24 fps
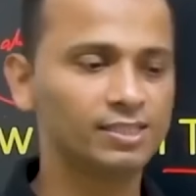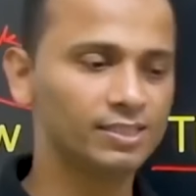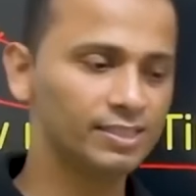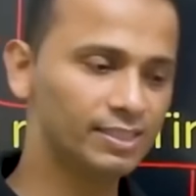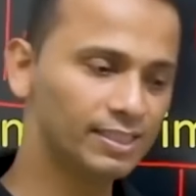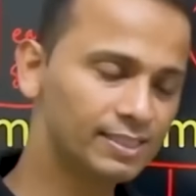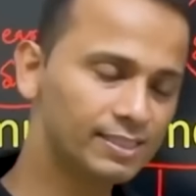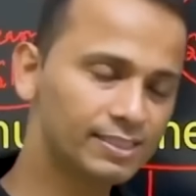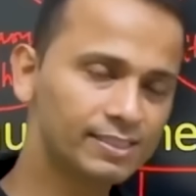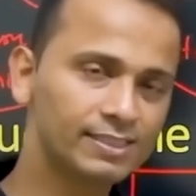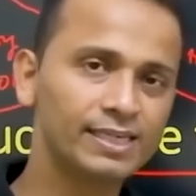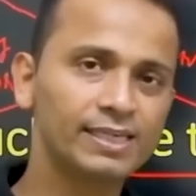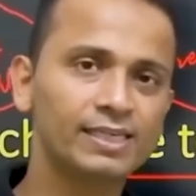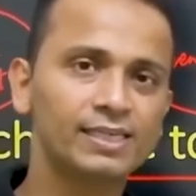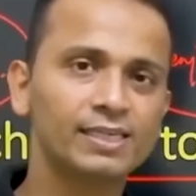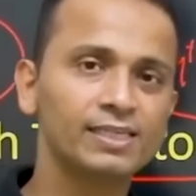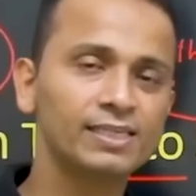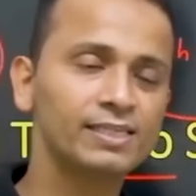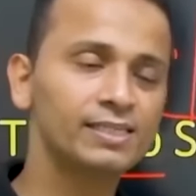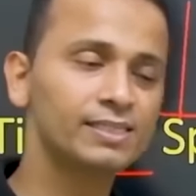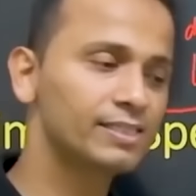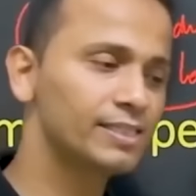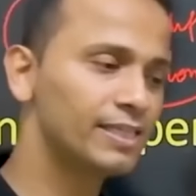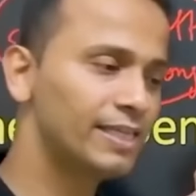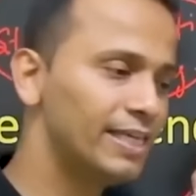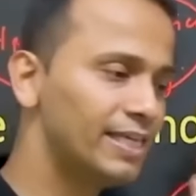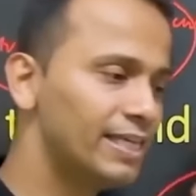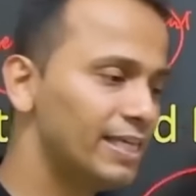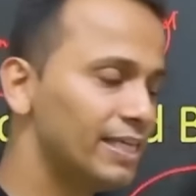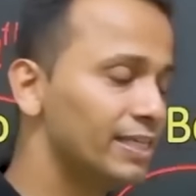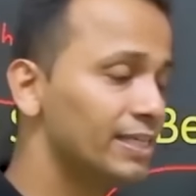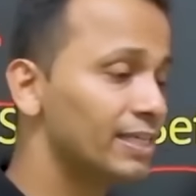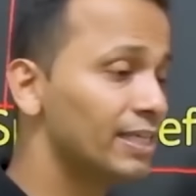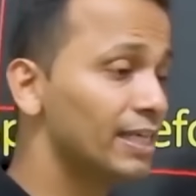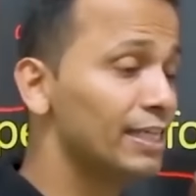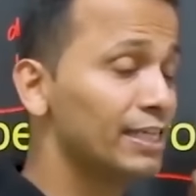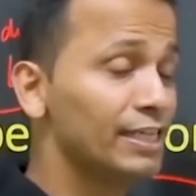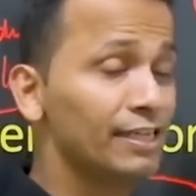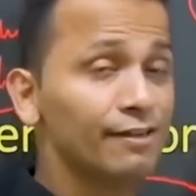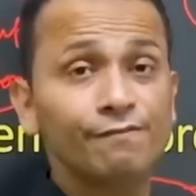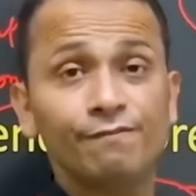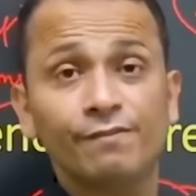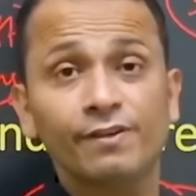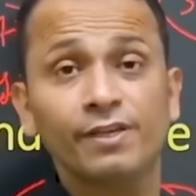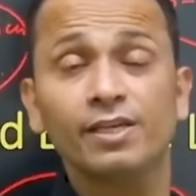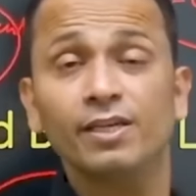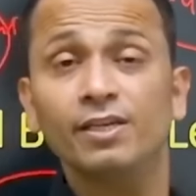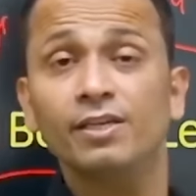is getting
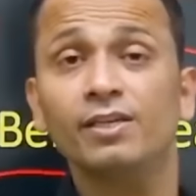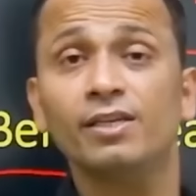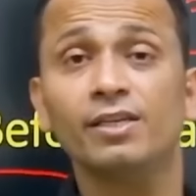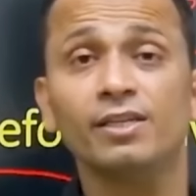difficult,